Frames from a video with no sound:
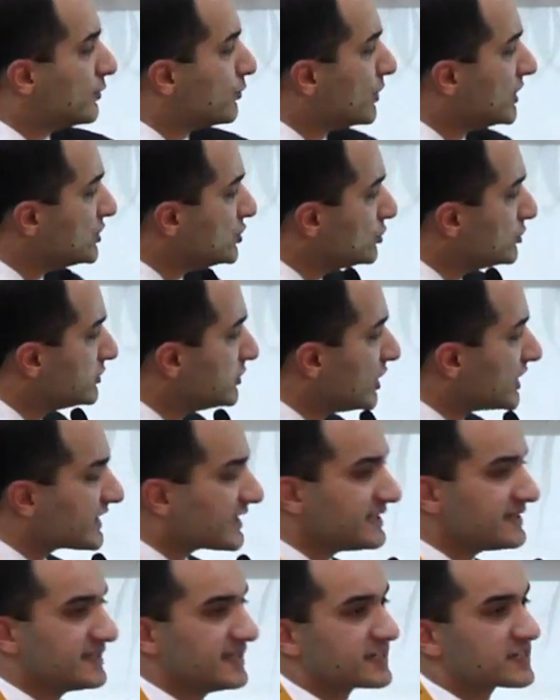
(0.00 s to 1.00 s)
When you
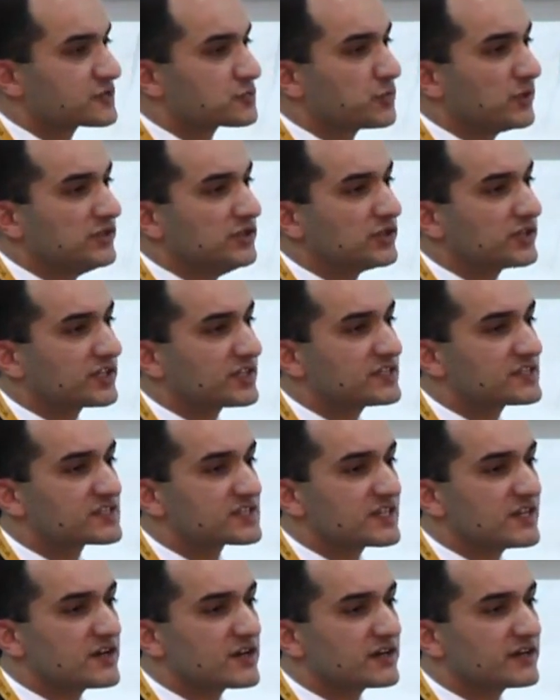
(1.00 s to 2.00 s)
look at this, when you
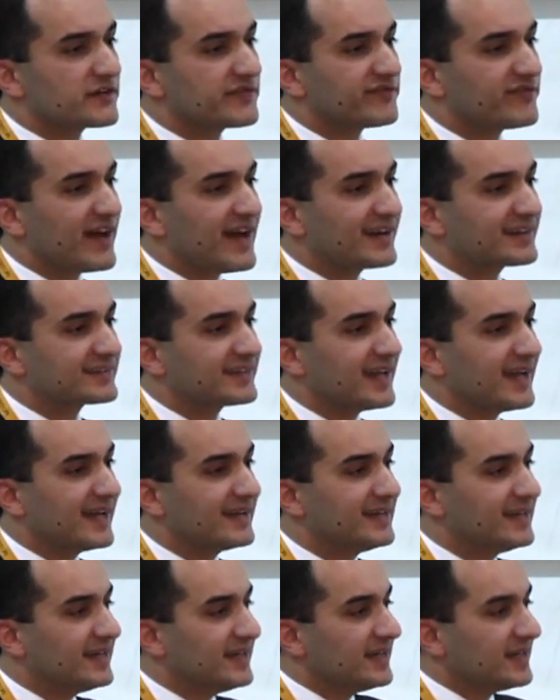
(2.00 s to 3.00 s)
consider the fact
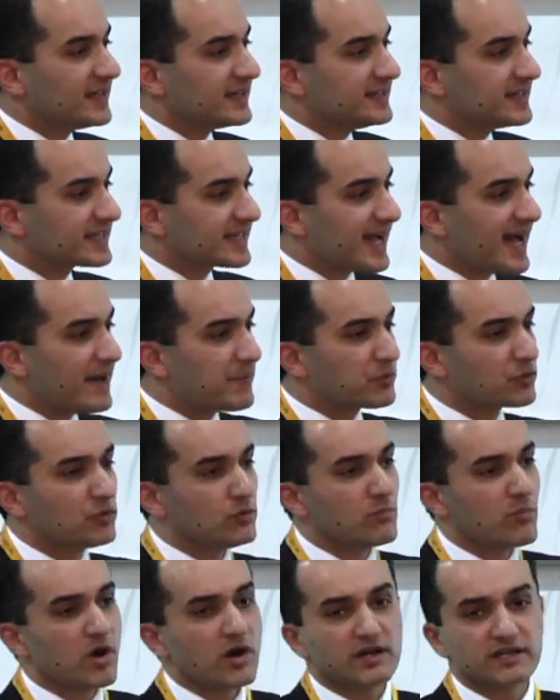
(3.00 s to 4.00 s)
that the
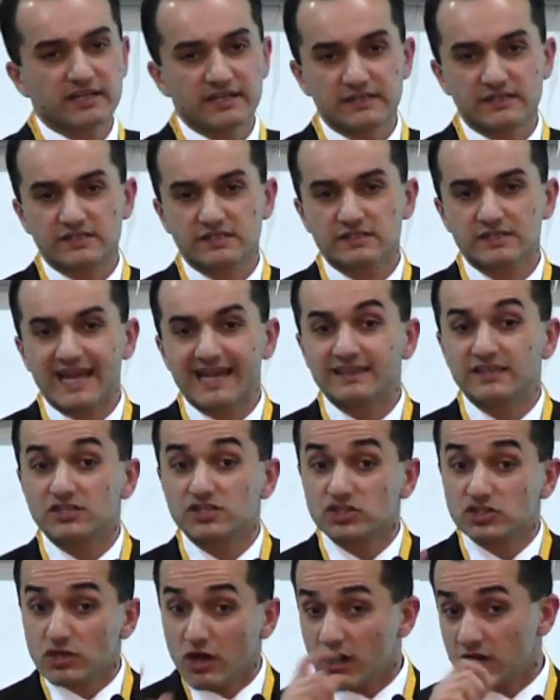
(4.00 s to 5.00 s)
capital markets and the
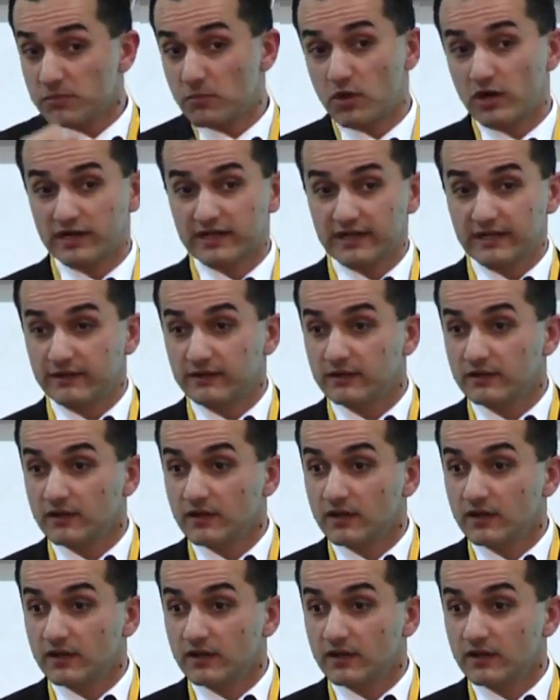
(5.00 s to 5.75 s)
stock market